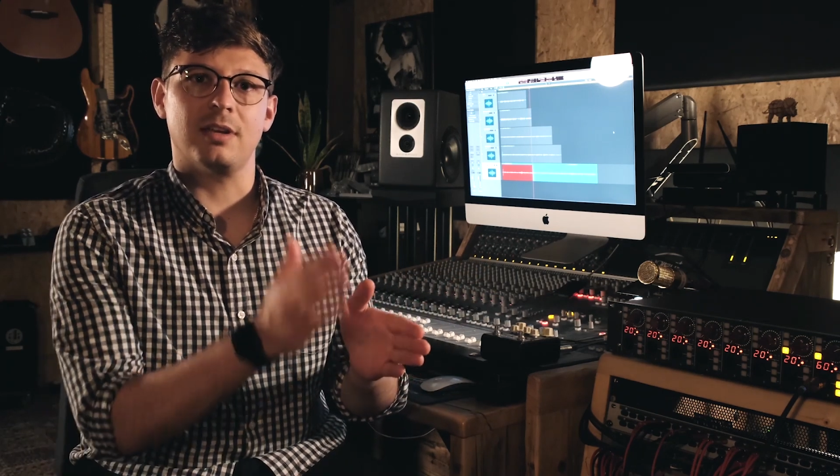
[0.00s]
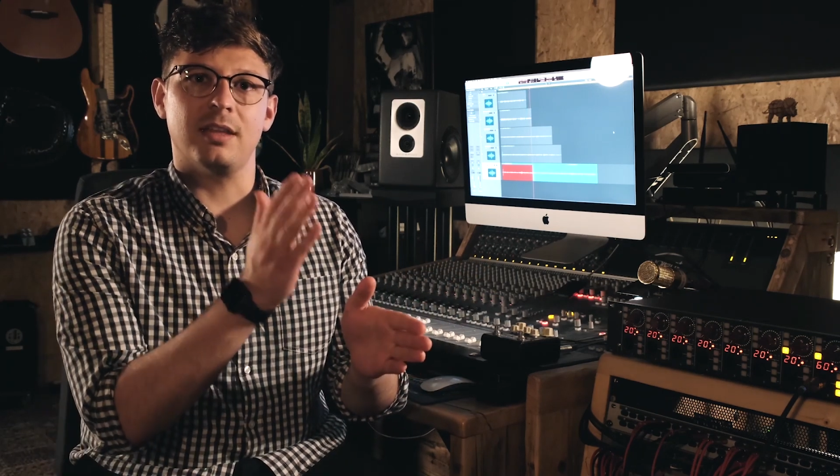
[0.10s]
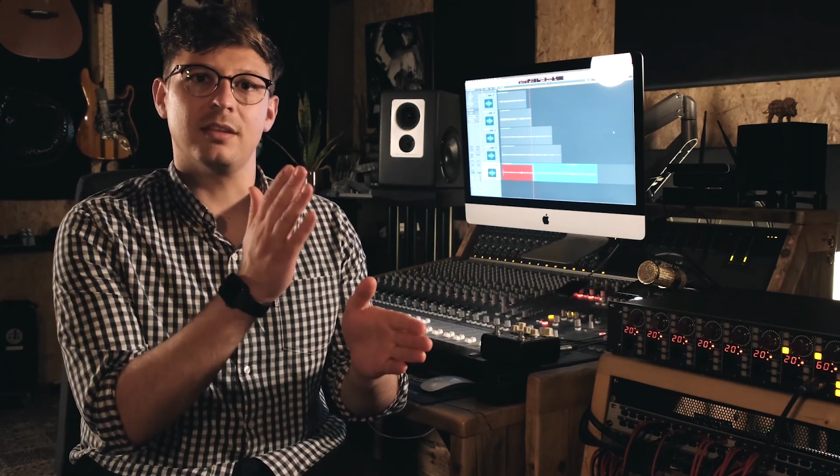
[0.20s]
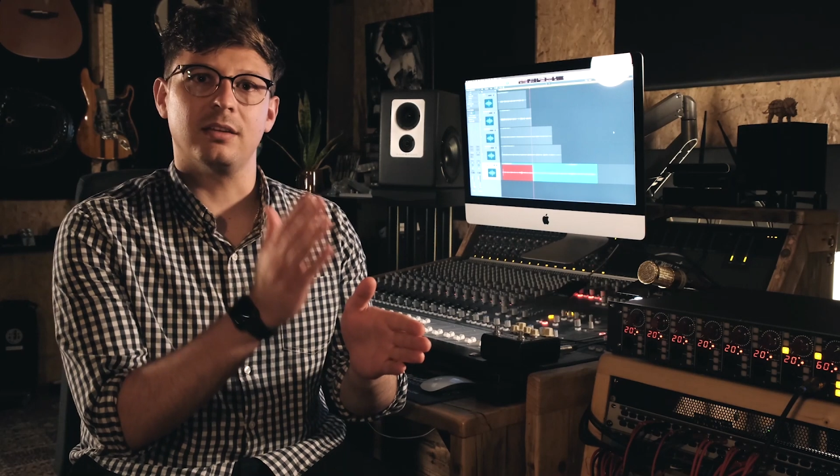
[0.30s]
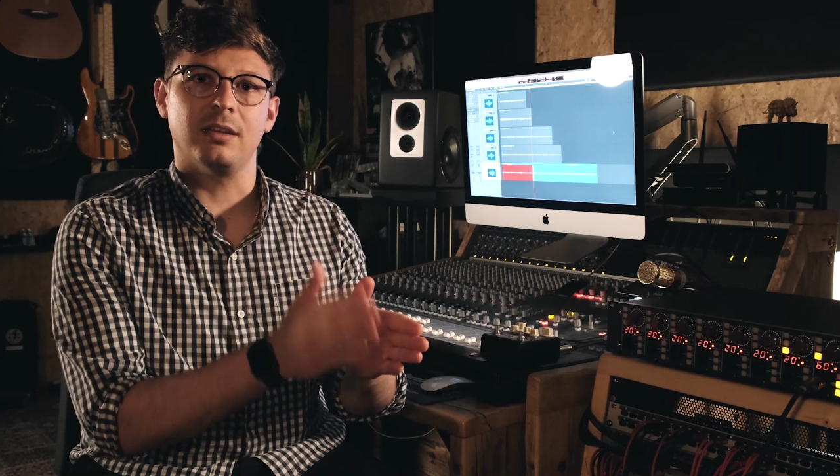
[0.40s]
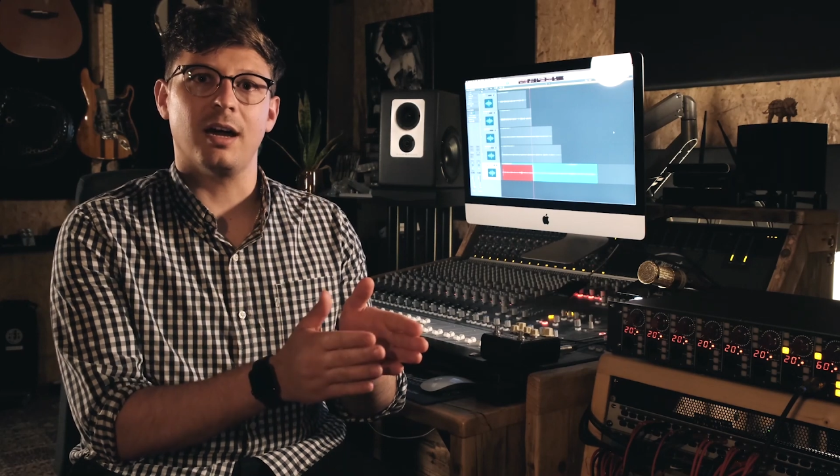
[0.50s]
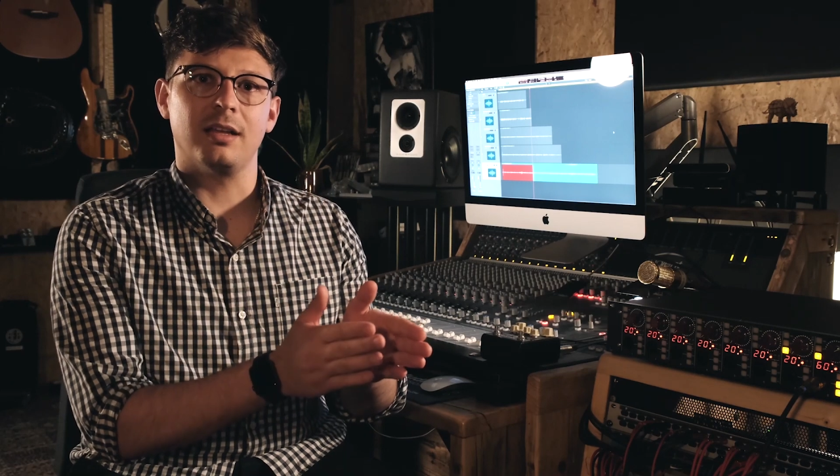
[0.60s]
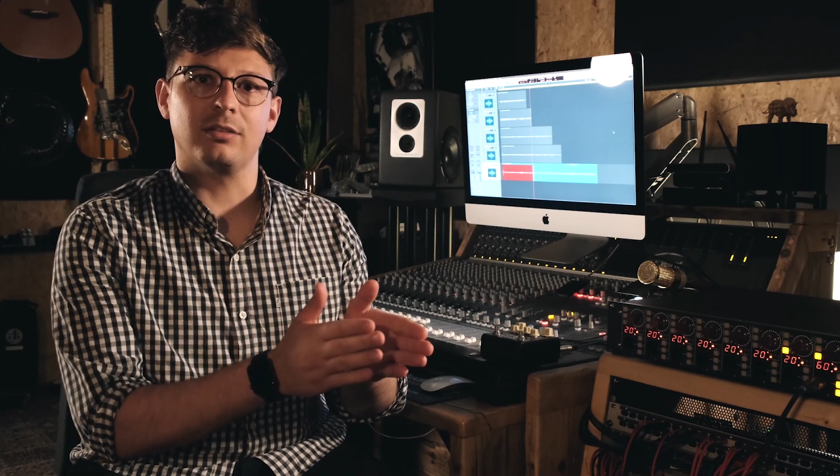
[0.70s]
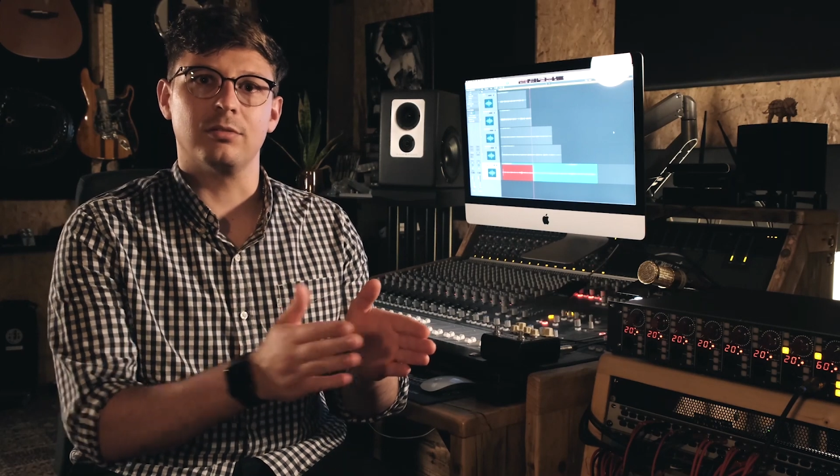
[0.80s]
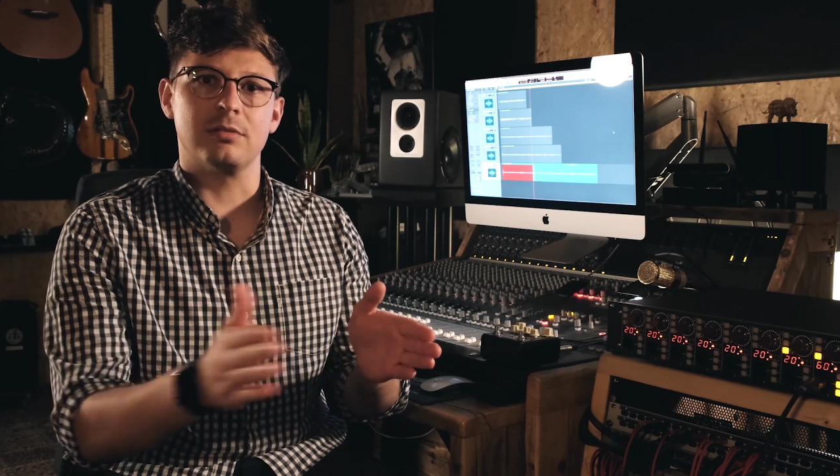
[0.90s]
and then
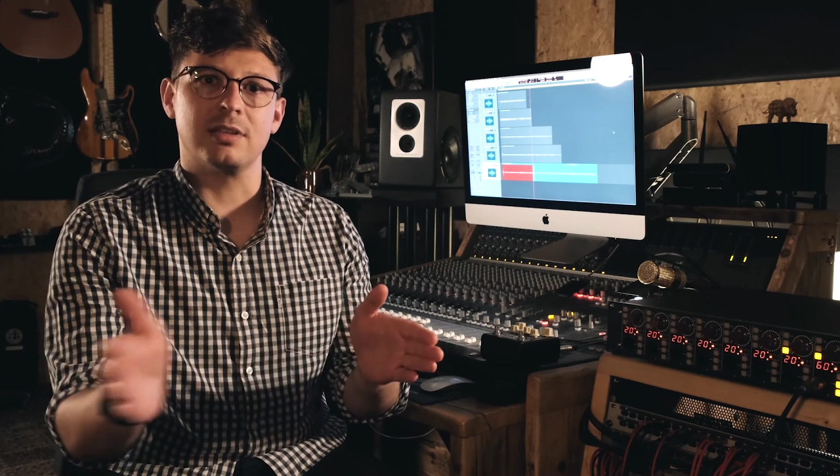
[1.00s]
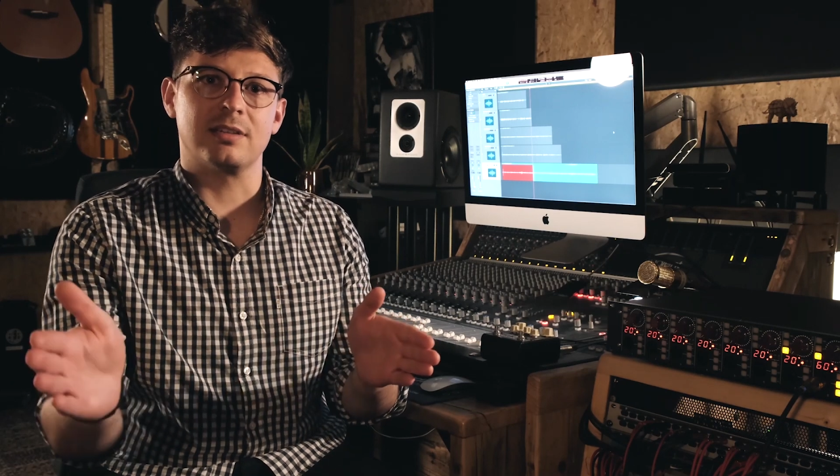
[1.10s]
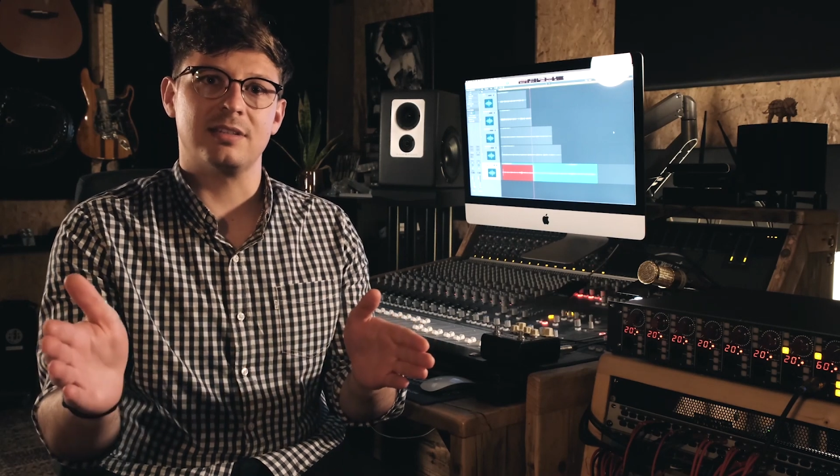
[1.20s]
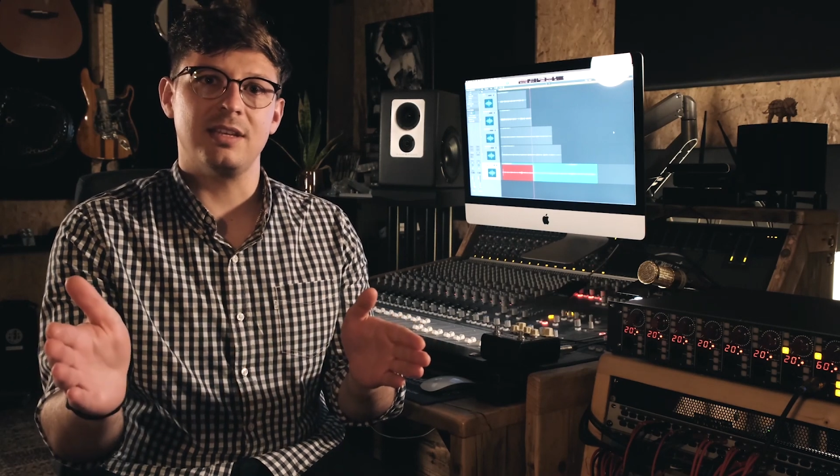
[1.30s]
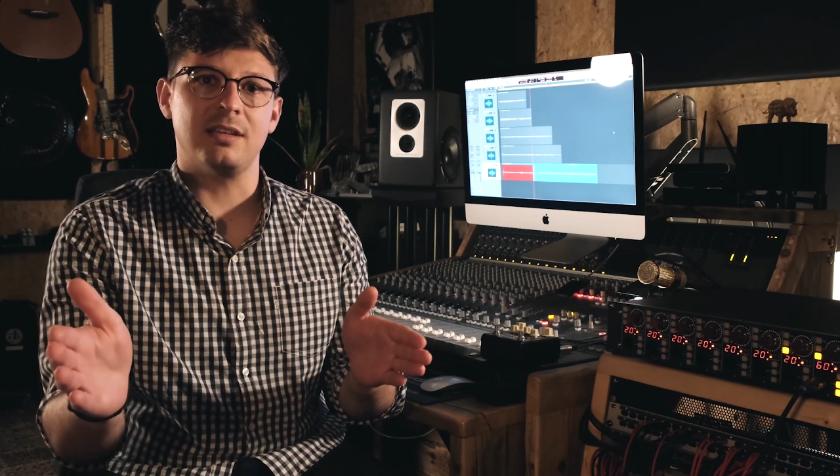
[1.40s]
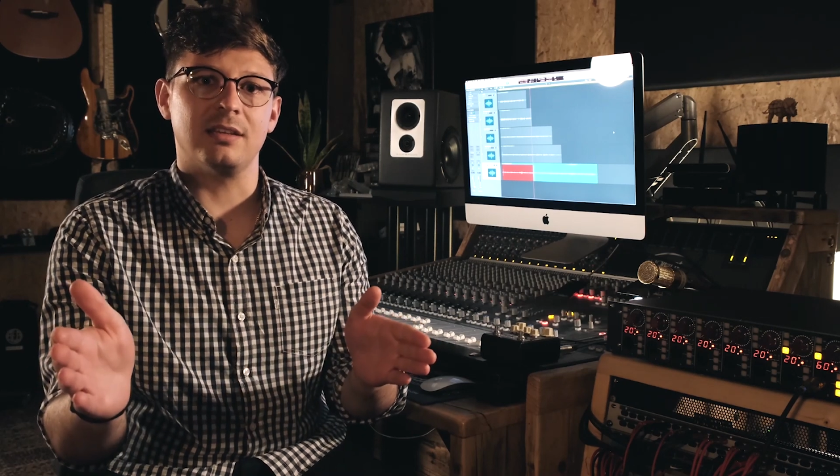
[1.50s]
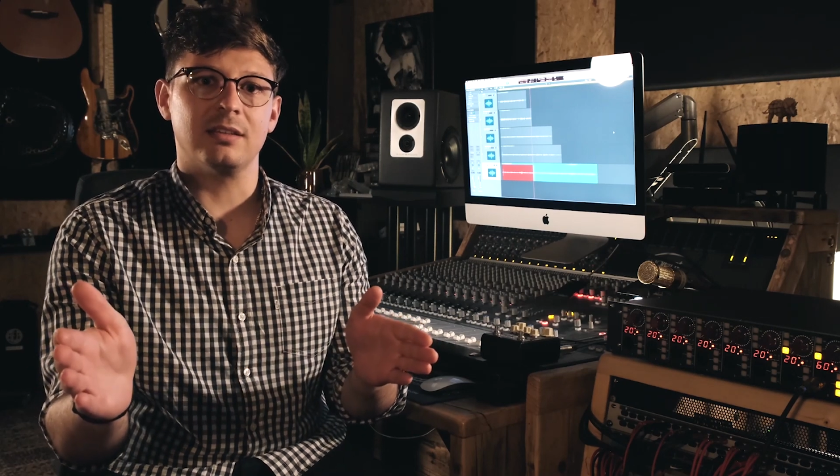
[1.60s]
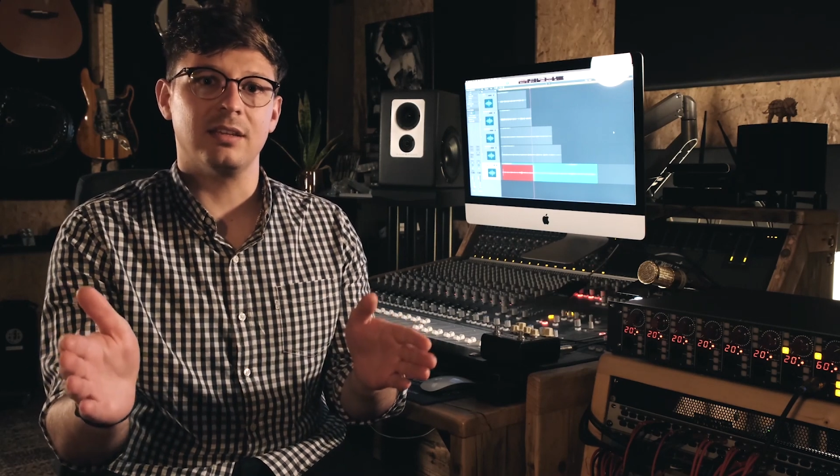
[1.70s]
9 through 16,